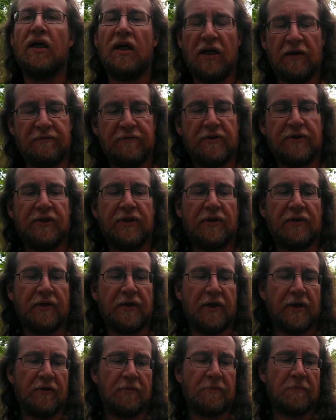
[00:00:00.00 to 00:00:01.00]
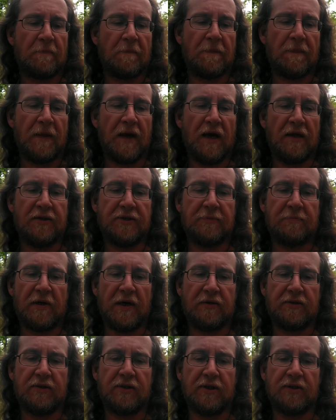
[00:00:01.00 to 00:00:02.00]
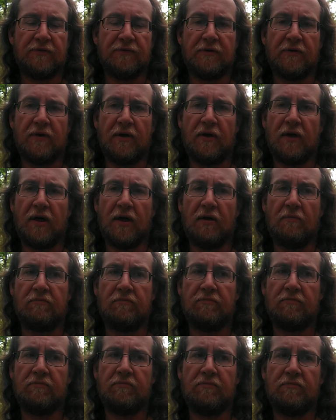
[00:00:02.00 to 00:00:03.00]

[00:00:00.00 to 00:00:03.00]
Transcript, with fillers: If you're still here, uh, this part's just for... Um,